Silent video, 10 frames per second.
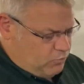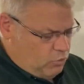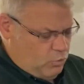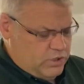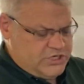
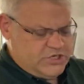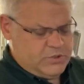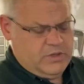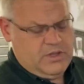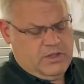Once you
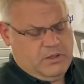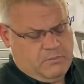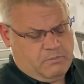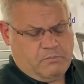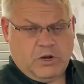
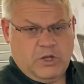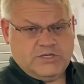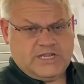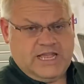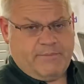close
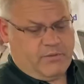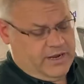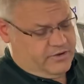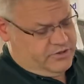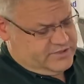the clamp
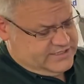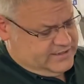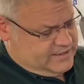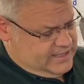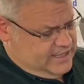around, you'll see that
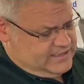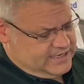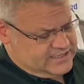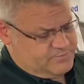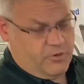the
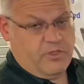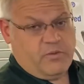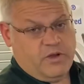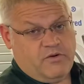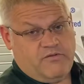contact is more than
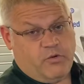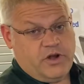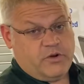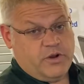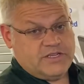340
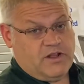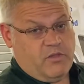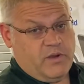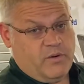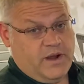degrees all the
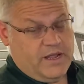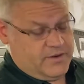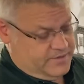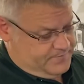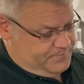way around.
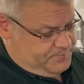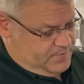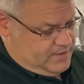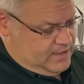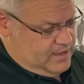
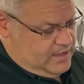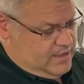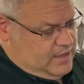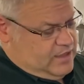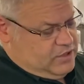
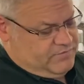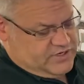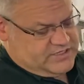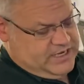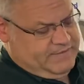You have to
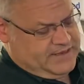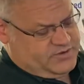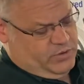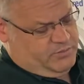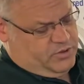extend that
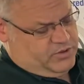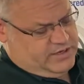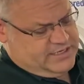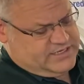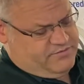swing bolt
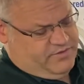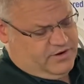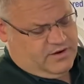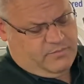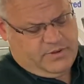nice and
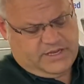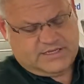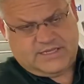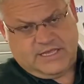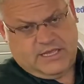far because the